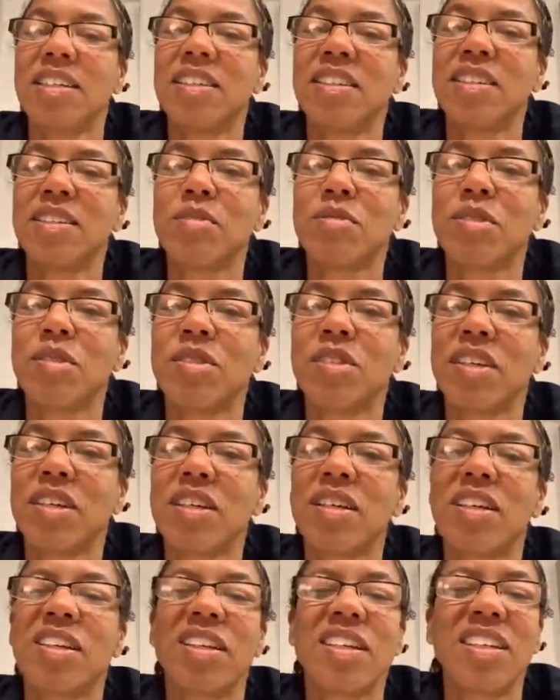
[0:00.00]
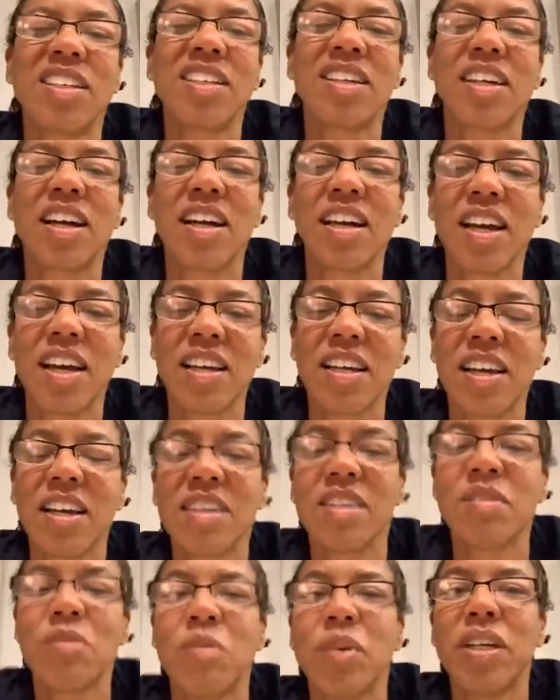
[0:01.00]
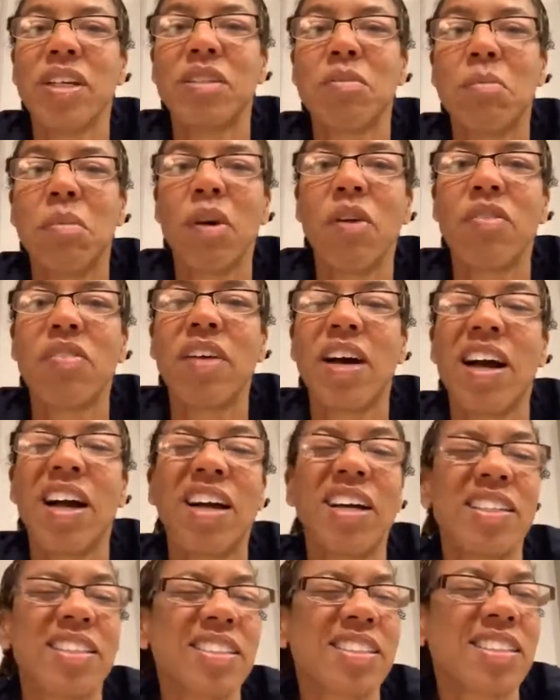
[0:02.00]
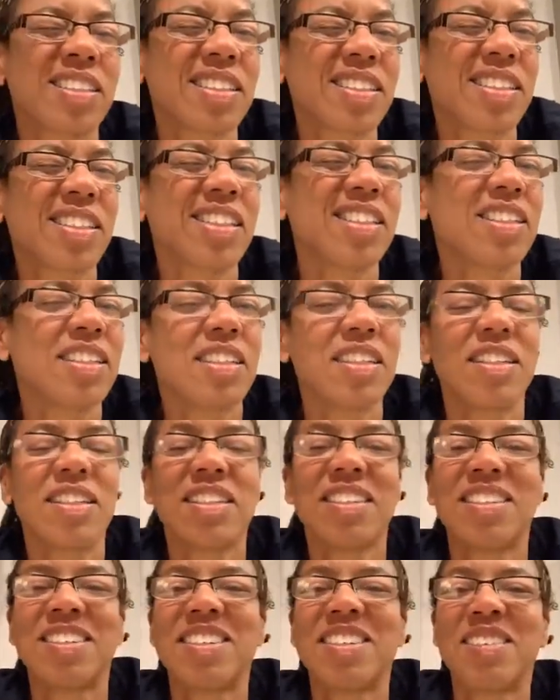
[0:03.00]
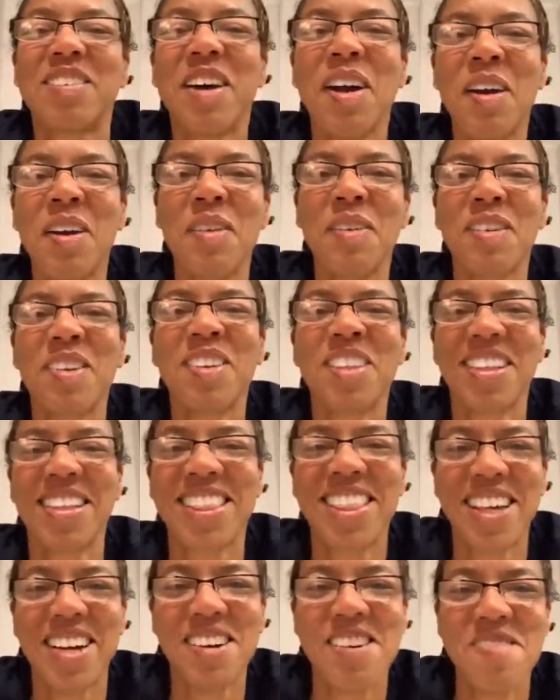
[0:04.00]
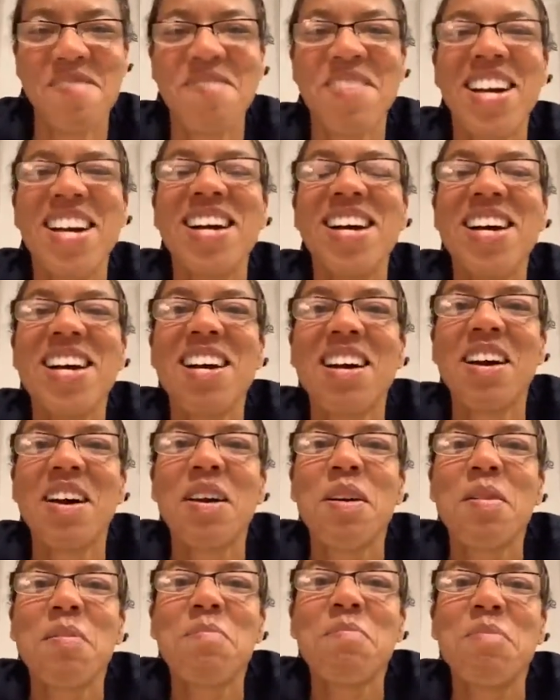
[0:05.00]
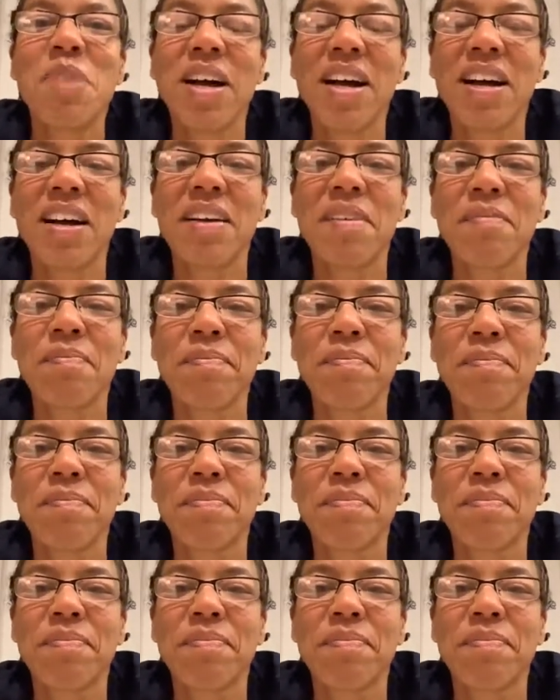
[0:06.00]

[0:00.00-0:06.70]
good ruler. Look, I done winked both eyes. Good rule of thumb. But